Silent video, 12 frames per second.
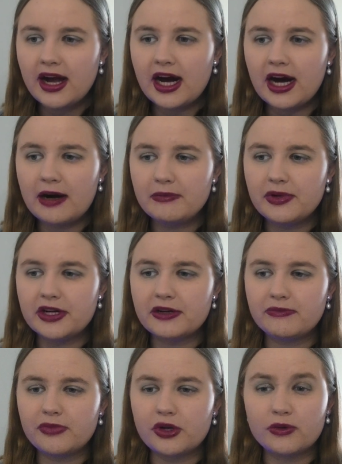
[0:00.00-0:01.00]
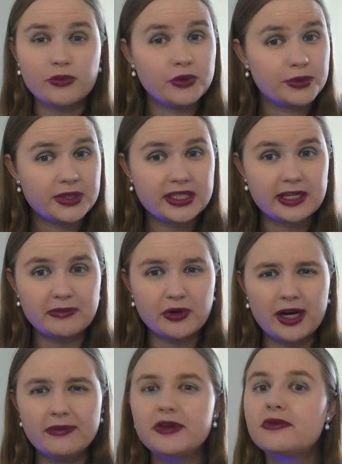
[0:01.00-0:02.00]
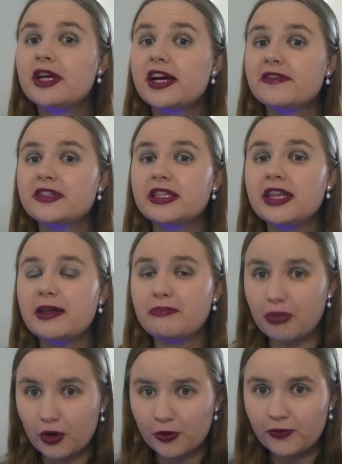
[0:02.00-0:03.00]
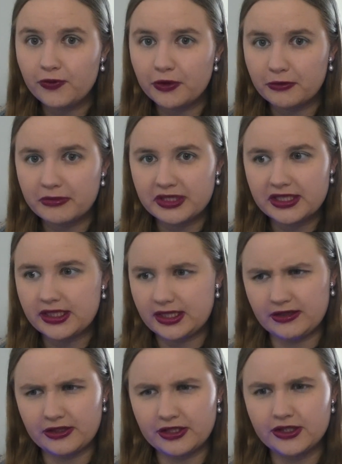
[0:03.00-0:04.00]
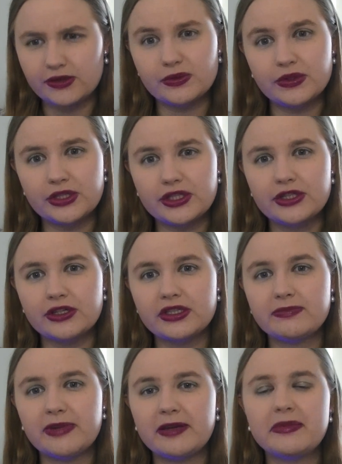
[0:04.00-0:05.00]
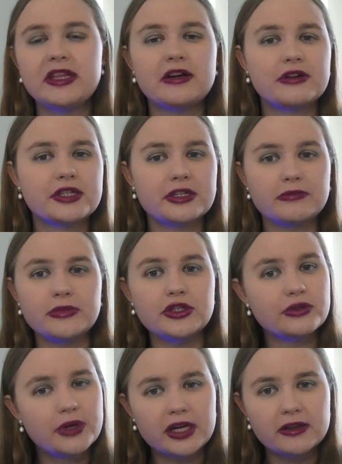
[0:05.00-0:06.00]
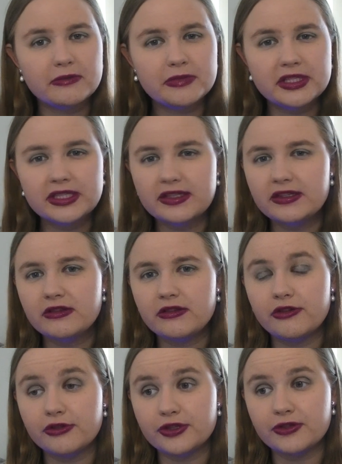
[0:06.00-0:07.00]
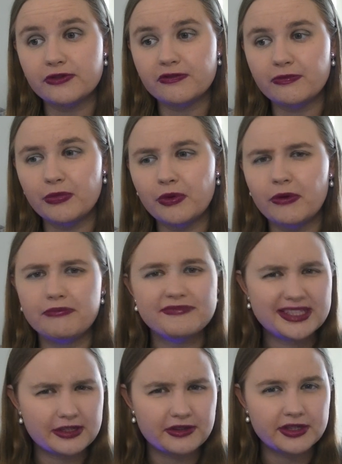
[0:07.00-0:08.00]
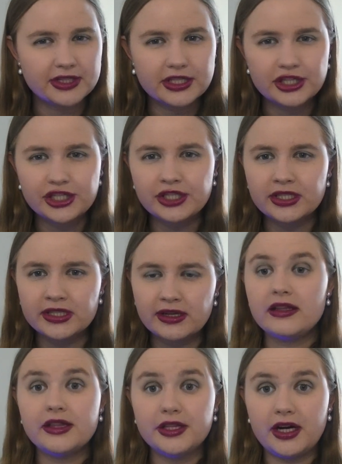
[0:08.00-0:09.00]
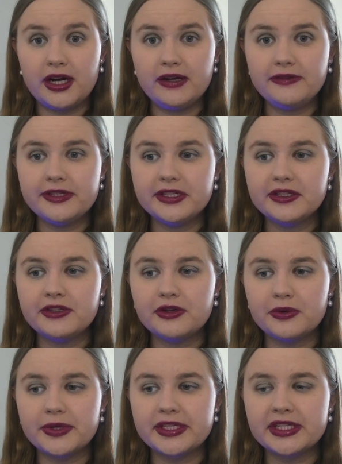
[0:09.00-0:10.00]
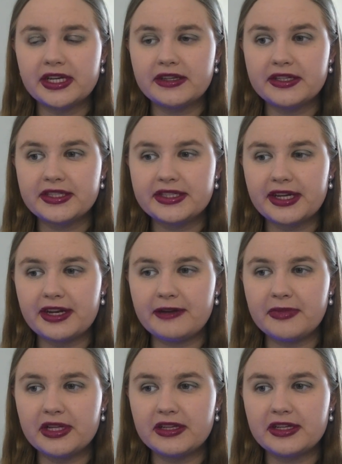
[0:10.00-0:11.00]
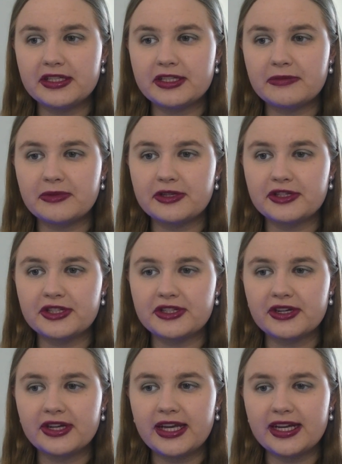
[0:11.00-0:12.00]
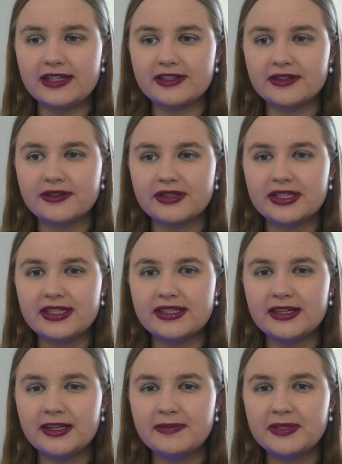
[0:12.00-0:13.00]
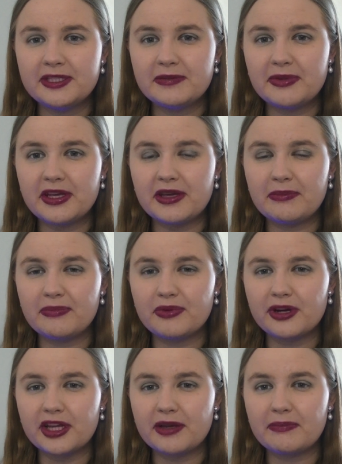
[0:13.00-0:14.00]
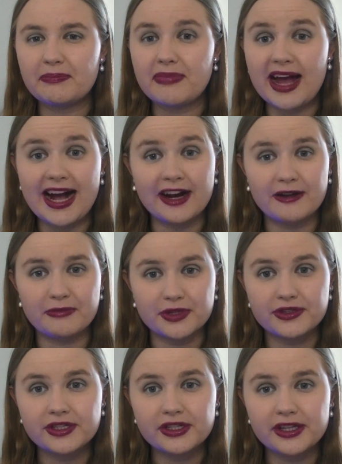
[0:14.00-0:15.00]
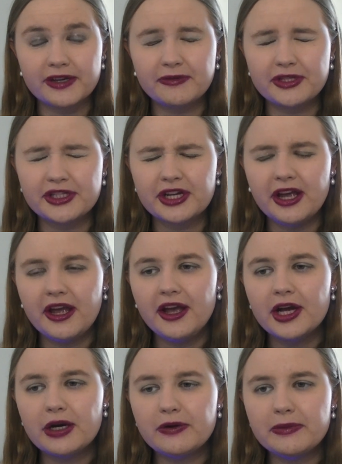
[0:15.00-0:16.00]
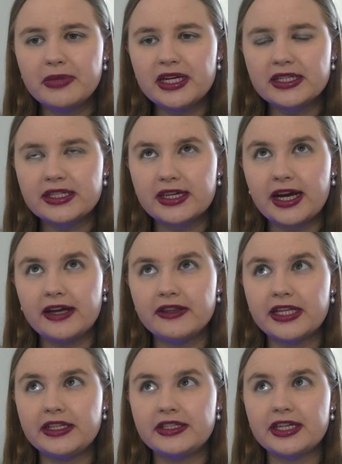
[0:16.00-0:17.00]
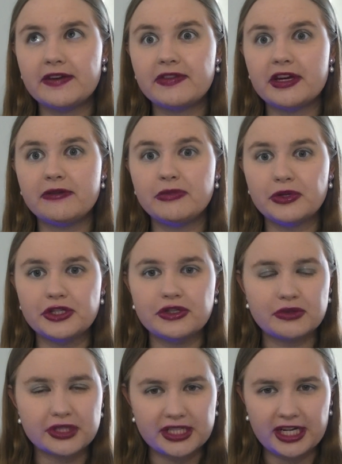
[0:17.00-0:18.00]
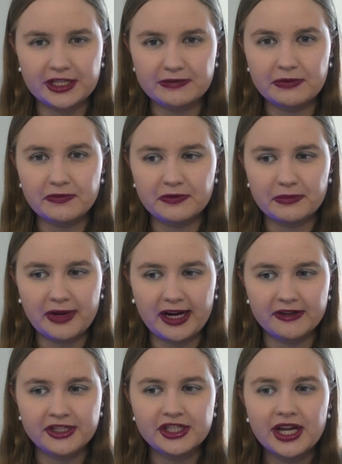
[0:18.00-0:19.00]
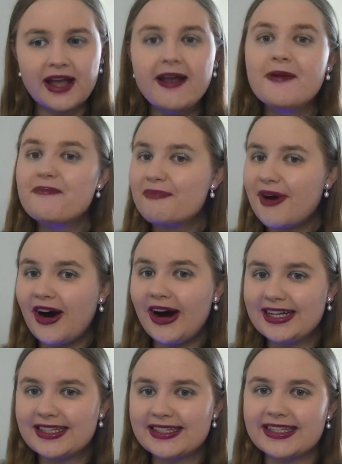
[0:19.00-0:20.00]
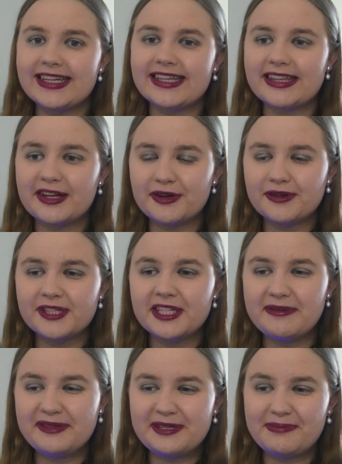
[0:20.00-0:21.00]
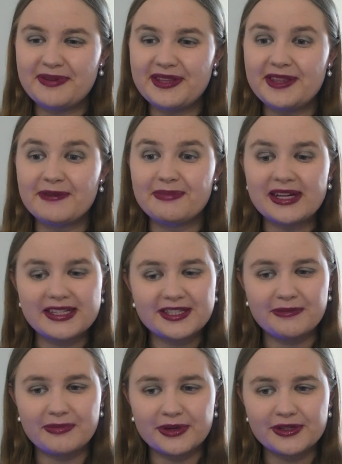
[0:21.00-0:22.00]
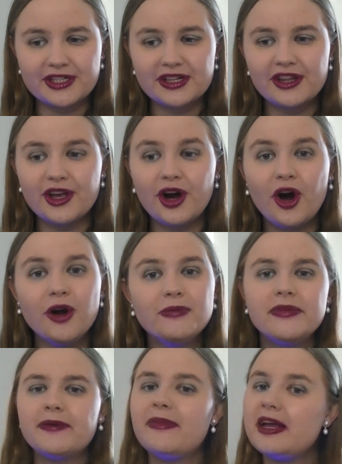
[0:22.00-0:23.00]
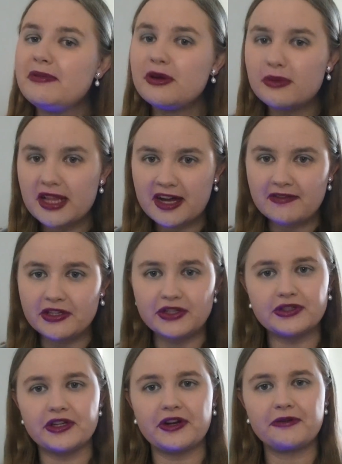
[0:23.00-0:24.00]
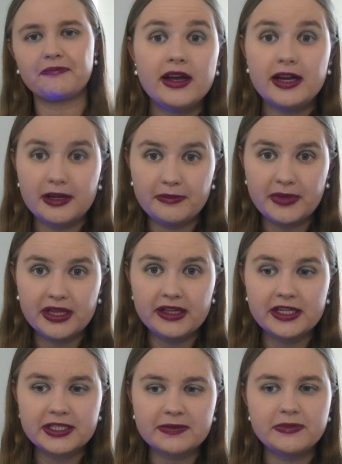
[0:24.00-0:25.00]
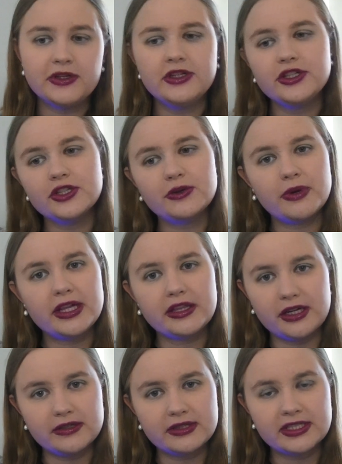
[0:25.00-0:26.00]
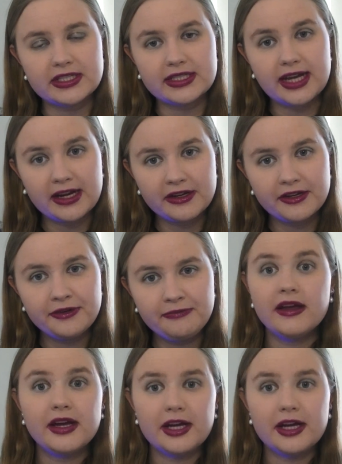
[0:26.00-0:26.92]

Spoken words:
But we'll see more. I mean, we have seen they both feel misunderstood. So maybe there are some mutual elements to those sort of more serious issues. Niall doesn't always understand Amelia's emotions. Okay, so this seems to be pretty bad emotionally, which, going back to how they need to have that emotional detachment for marriage, I see it. They don't seem to be the best emotionally. Hope maybe we'll have a U-turn. Amelia's moon is square Niall's Saturn.